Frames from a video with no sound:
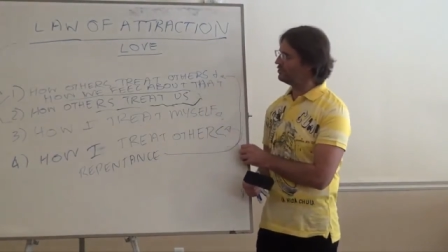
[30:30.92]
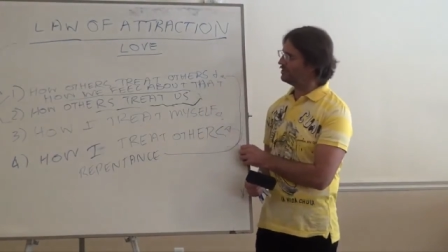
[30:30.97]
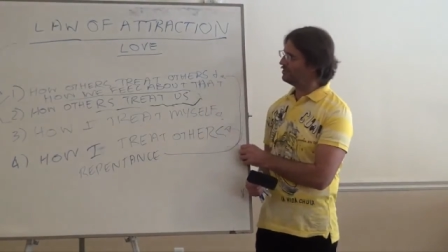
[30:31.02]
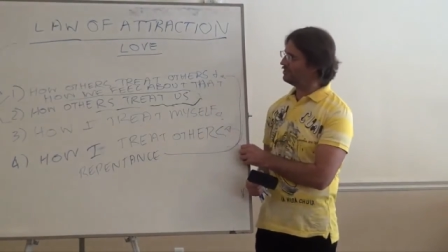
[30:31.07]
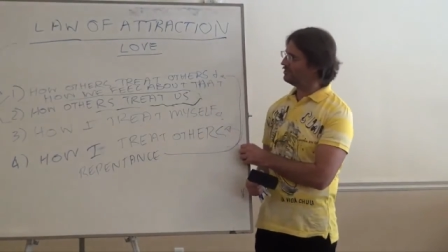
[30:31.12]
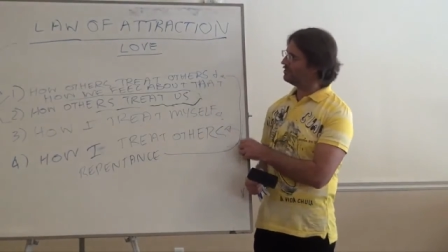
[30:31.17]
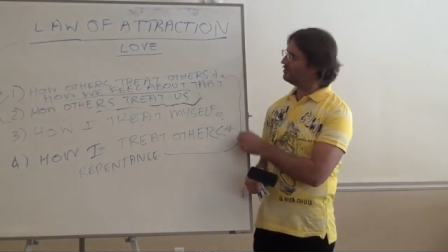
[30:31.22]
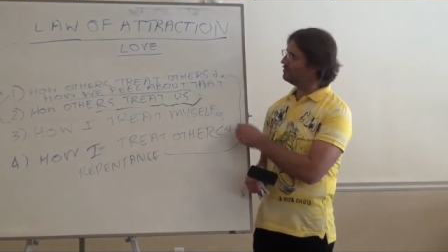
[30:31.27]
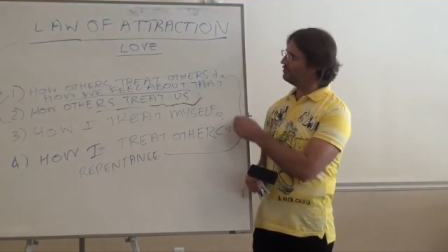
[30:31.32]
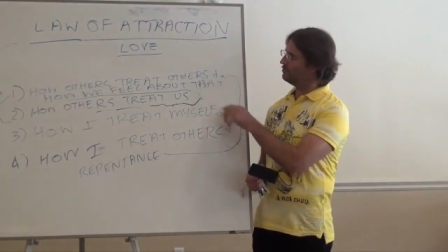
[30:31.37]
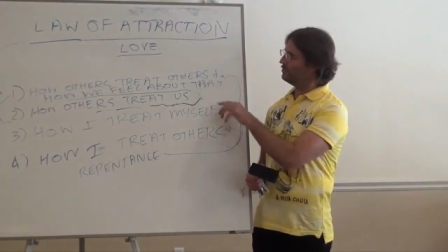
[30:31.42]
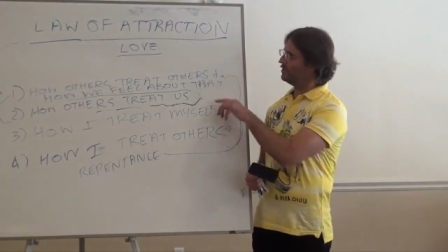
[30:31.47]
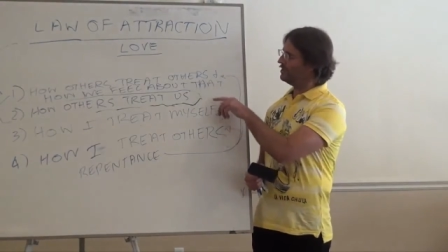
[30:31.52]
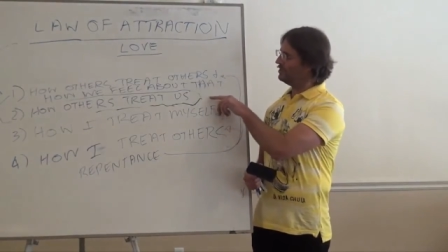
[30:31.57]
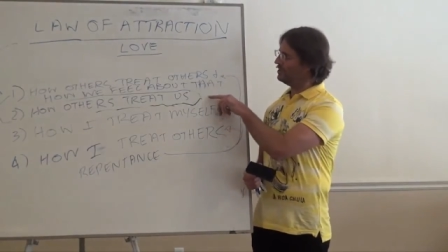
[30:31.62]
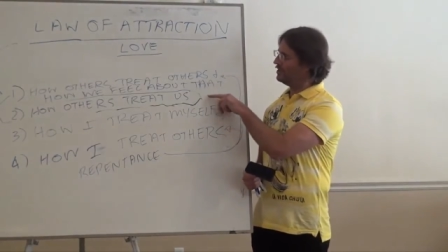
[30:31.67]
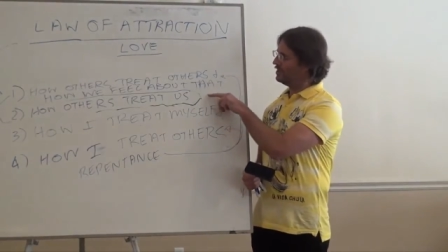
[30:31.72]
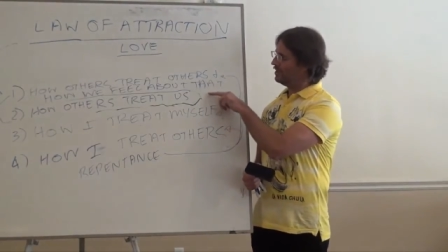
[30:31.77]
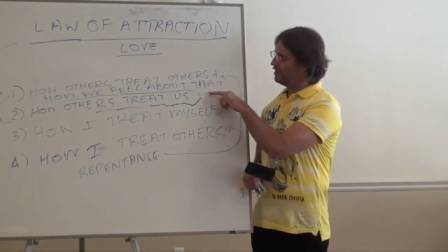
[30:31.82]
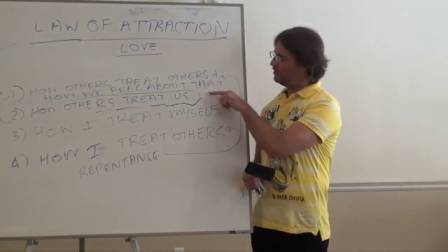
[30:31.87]
We,
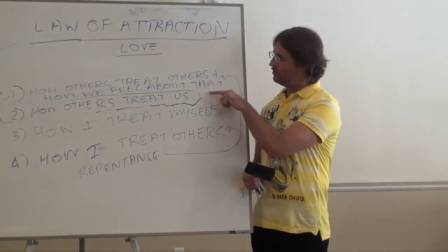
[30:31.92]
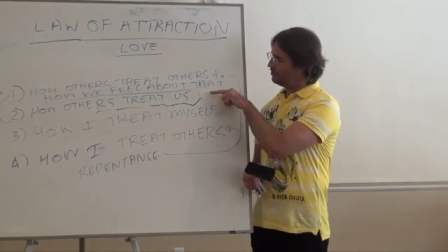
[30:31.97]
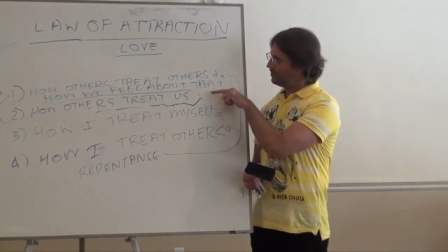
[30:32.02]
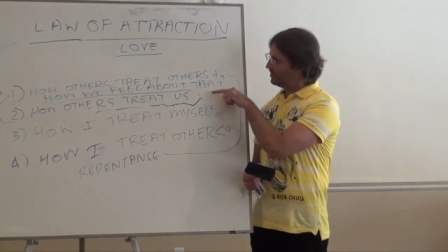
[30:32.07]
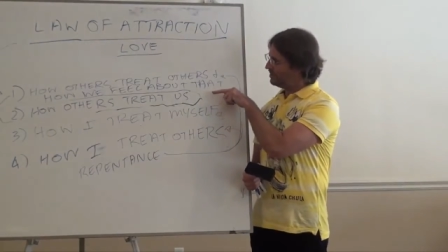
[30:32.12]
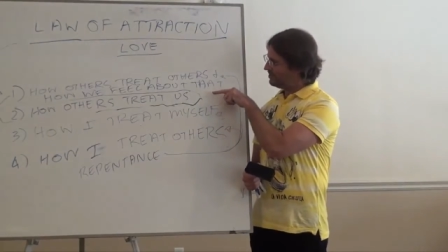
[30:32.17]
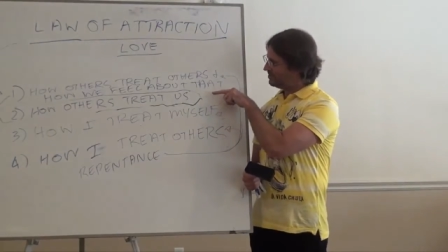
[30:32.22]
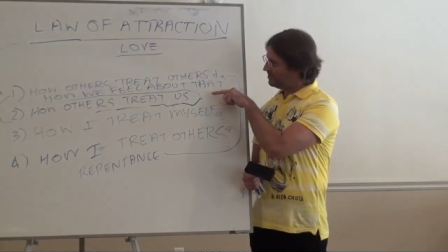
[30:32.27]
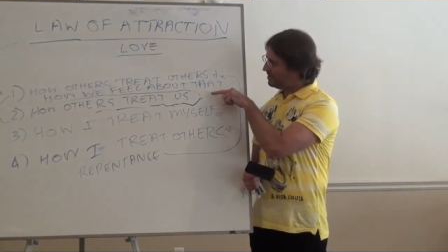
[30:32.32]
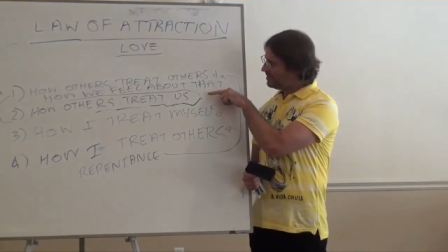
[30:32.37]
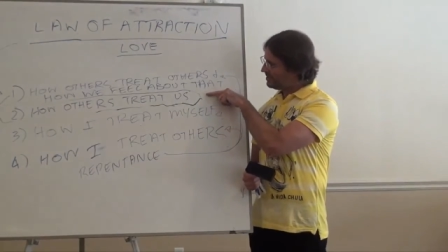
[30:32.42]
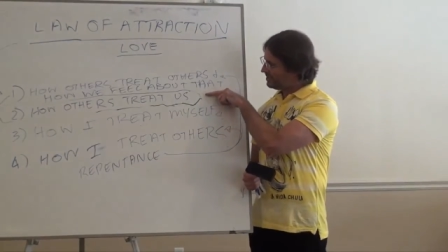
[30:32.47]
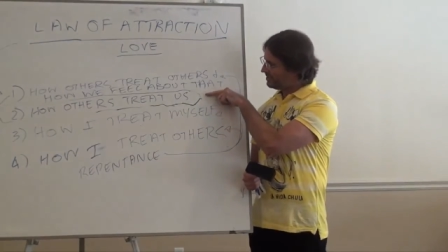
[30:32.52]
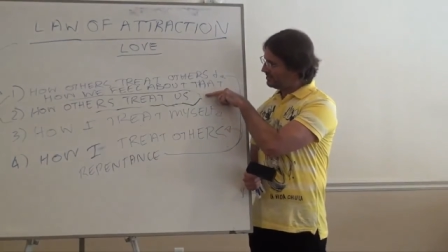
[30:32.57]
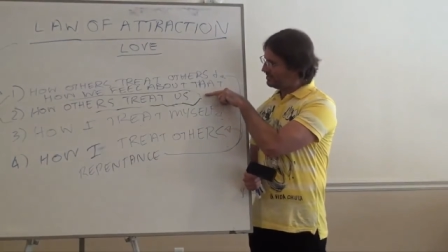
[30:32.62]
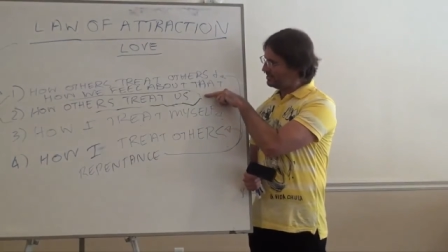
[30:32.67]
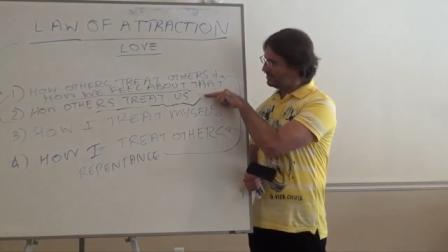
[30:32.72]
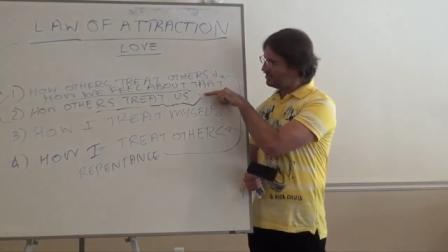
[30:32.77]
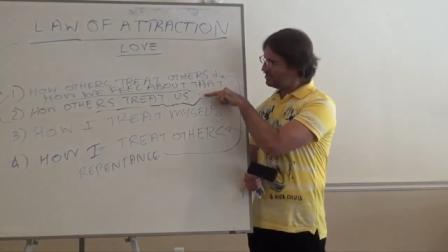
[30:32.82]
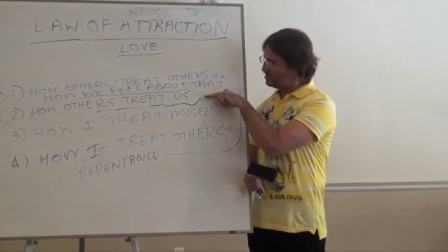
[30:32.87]
we, we
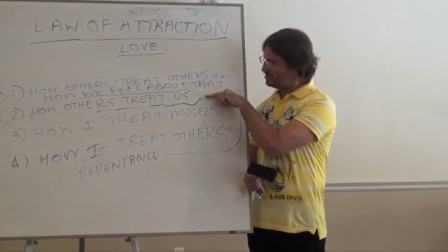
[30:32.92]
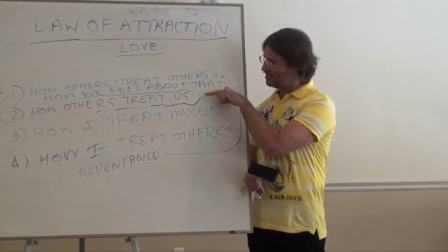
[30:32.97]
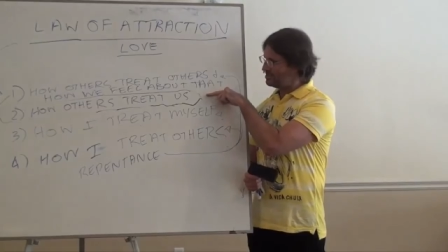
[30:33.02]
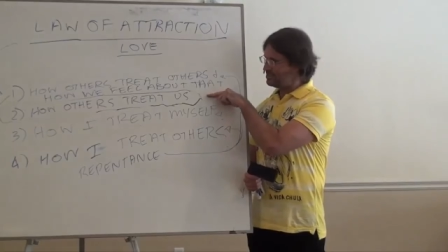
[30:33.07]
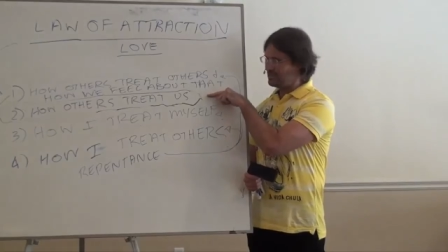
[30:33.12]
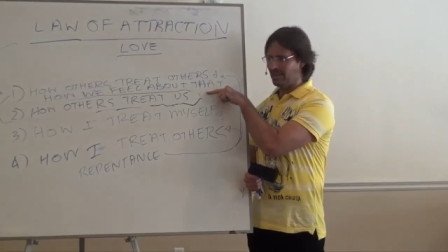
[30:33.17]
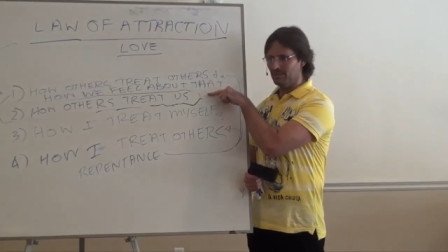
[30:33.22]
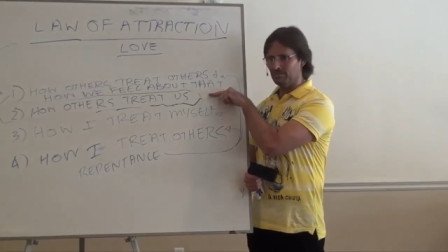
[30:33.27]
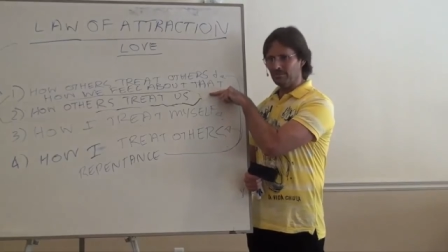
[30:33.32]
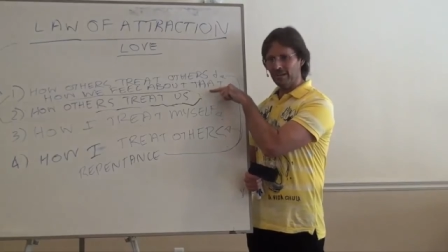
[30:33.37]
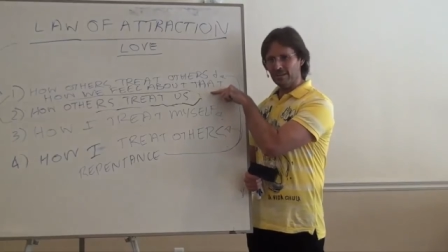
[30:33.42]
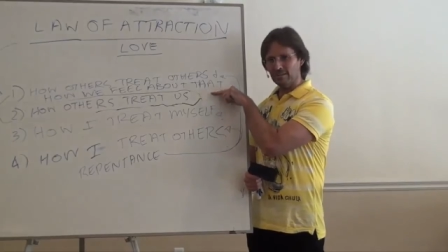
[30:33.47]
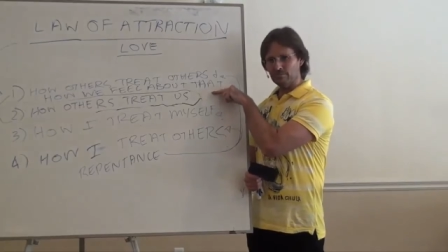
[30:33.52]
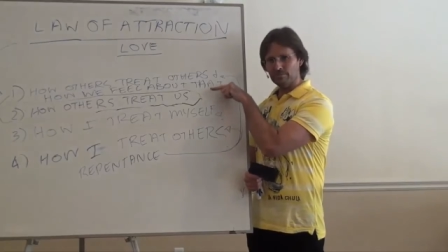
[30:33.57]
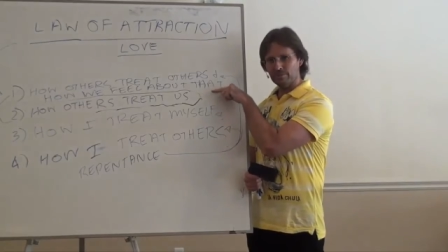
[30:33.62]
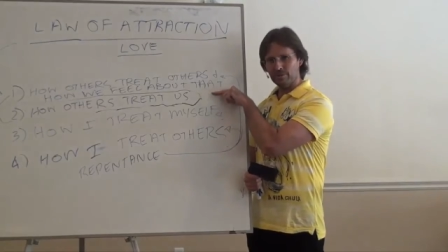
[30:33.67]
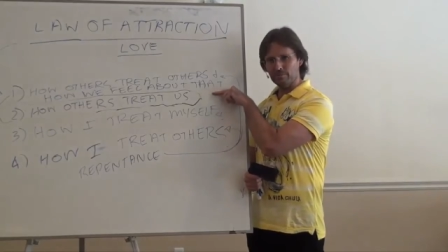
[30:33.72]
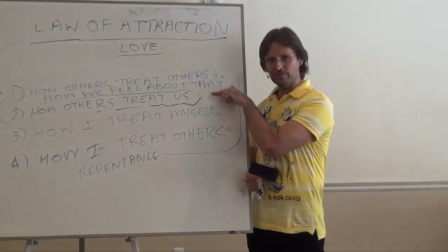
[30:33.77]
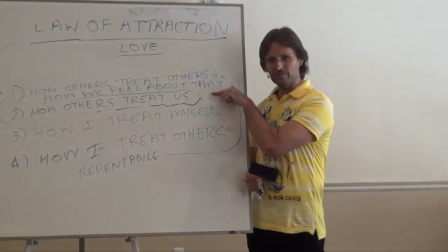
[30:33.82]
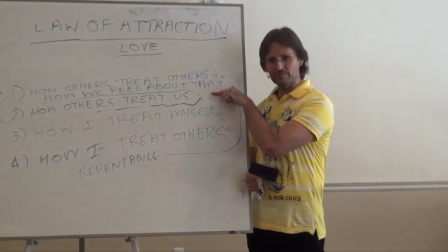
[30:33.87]
think that this is our main
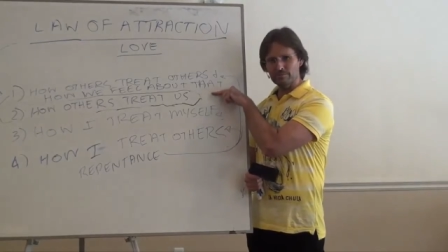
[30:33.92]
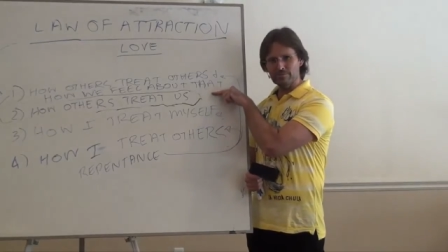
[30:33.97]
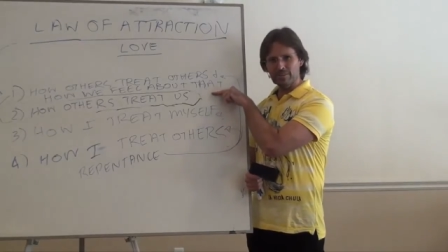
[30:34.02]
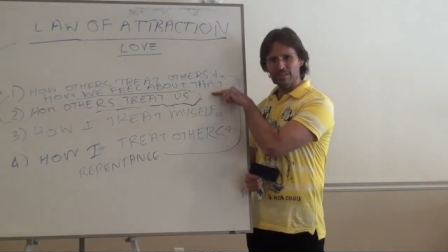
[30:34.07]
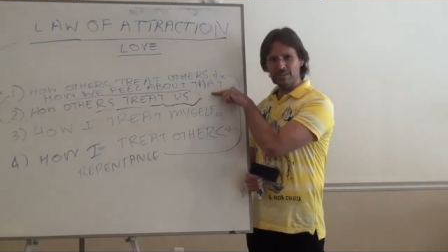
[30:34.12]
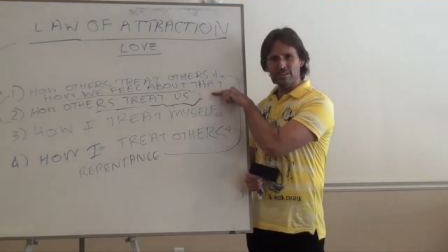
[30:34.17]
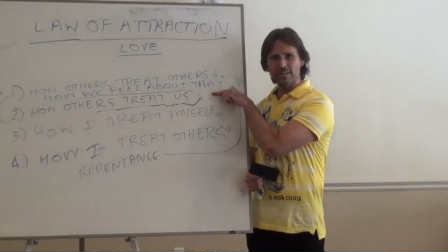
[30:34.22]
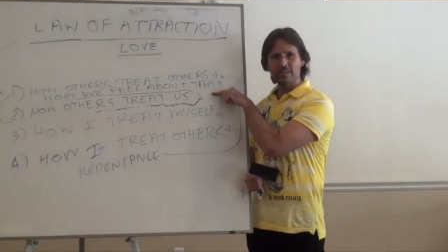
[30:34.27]
problem